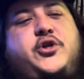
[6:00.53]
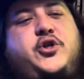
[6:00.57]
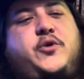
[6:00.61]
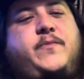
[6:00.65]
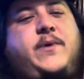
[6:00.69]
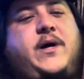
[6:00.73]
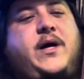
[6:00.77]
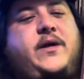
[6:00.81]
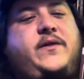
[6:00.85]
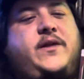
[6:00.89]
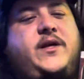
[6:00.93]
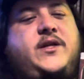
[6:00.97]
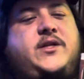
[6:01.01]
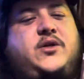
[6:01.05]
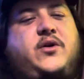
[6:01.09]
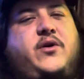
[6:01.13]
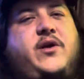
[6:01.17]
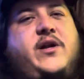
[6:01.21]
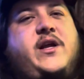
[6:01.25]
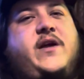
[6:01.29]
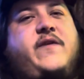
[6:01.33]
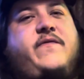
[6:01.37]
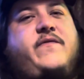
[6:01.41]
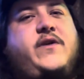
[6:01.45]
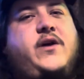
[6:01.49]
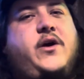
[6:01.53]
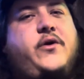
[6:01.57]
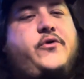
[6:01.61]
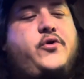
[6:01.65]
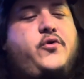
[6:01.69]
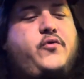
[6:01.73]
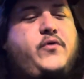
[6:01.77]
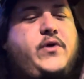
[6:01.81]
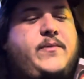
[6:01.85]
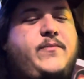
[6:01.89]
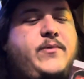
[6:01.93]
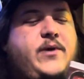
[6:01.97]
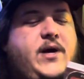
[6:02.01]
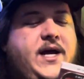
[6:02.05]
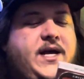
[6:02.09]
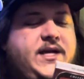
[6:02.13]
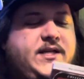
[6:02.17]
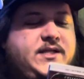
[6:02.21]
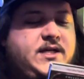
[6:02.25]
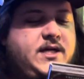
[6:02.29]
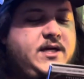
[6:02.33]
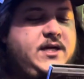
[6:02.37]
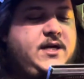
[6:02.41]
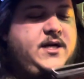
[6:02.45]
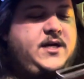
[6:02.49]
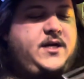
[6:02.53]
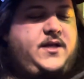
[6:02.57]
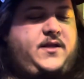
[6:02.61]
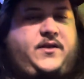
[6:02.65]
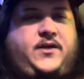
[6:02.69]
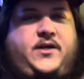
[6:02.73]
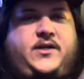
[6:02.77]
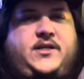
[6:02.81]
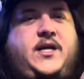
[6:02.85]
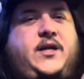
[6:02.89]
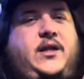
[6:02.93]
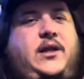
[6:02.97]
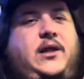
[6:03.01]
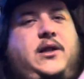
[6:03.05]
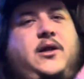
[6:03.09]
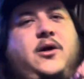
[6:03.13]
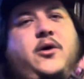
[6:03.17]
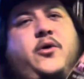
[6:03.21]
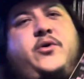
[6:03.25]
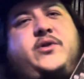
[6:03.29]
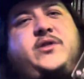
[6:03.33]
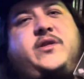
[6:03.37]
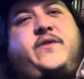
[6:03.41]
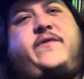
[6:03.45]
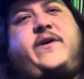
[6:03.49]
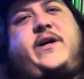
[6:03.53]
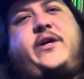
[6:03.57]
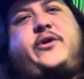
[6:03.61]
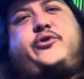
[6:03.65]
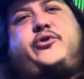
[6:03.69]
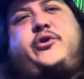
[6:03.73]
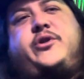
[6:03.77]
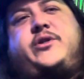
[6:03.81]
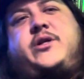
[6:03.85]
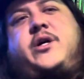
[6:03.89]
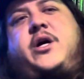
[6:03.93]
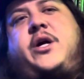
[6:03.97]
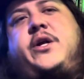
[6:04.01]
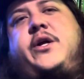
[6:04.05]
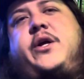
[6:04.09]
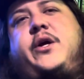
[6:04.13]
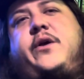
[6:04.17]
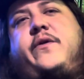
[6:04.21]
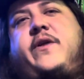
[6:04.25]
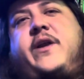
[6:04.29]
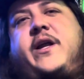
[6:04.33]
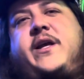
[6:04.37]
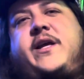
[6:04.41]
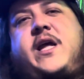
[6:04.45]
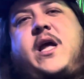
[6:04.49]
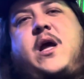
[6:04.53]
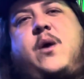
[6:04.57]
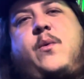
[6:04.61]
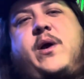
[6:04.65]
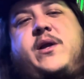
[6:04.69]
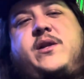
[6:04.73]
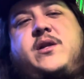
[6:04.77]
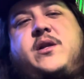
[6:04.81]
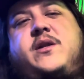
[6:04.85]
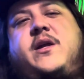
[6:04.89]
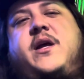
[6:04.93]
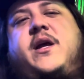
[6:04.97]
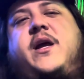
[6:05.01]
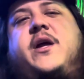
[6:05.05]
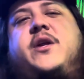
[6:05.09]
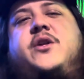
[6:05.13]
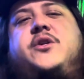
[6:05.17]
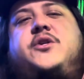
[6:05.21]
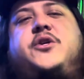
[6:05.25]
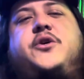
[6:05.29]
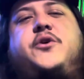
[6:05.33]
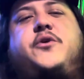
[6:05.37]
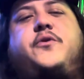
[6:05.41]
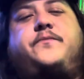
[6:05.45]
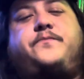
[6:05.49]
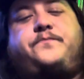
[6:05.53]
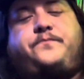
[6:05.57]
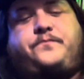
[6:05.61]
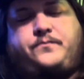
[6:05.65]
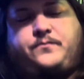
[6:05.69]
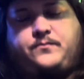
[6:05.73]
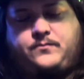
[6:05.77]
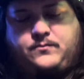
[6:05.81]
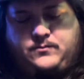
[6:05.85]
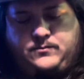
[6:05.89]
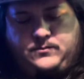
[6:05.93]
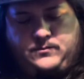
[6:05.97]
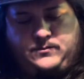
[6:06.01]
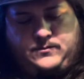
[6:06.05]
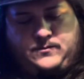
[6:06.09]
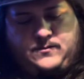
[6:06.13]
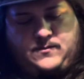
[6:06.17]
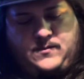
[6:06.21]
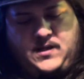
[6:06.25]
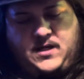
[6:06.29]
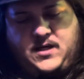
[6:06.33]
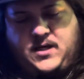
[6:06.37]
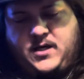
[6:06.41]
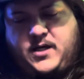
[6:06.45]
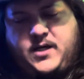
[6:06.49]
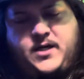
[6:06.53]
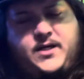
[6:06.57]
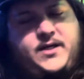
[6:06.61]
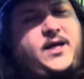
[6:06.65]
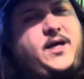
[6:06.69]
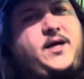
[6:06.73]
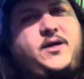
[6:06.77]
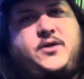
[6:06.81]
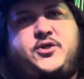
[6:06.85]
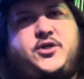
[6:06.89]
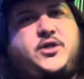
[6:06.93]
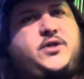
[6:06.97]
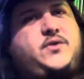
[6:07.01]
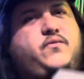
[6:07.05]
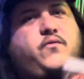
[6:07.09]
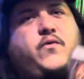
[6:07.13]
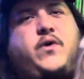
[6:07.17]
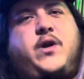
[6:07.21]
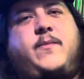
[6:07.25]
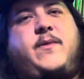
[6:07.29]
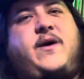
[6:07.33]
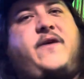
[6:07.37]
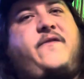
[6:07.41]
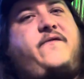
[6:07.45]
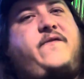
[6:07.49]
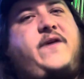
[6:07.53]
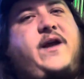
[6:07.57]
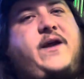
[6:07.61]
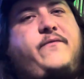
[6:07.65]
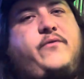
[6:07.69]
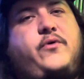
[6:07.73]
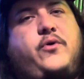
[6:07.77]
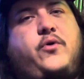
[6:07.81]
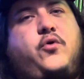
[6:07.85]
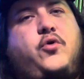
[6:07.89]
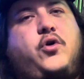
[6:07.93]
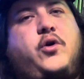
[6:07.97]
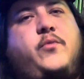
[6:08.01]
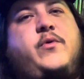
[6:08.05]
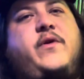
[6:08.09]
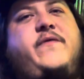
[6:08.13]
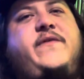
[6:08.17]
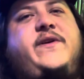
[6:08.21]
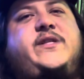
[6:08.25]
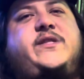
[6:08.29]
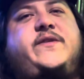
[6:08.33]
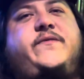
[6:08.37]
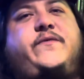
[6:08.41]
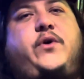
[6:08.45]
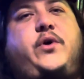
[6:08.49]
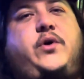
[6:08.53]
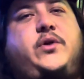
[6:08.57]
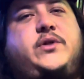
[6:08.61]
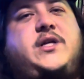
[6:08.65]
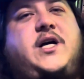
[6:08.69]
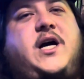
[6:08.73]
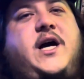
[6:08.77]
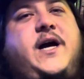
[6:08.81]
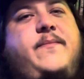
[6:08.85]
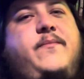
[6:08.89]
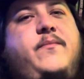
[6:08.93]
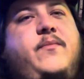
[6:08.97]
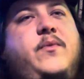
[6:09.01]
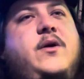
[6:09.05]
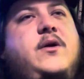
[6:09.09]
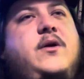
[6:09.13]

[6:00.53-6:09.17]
about this or any of the other rebuys. There's loads of extras on here that I can't wait to dig into. Yeah, just one of my favorite horror movies of all time.